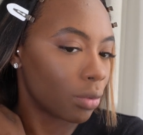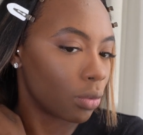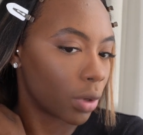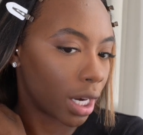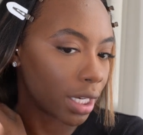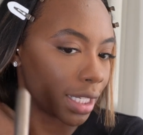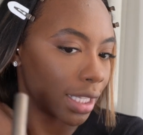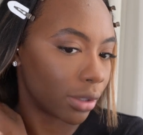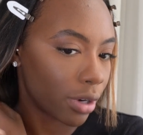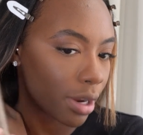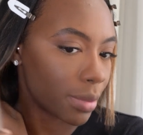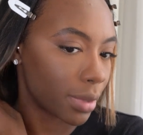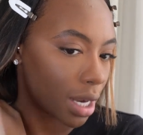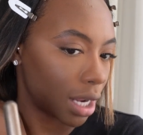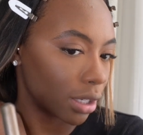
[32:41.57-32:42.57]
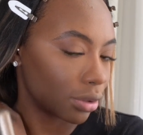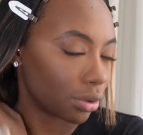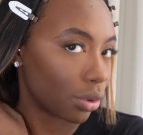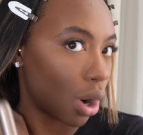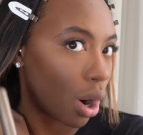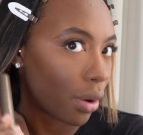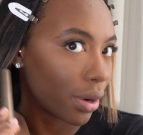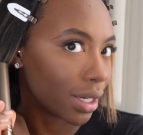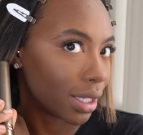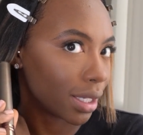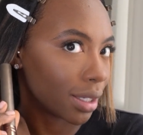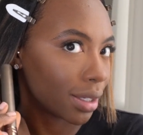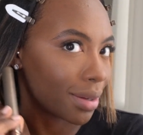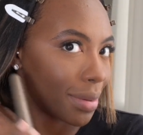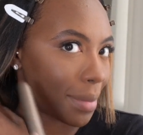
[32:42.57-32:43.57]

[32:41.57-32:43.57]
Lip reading: when I did the cream contour already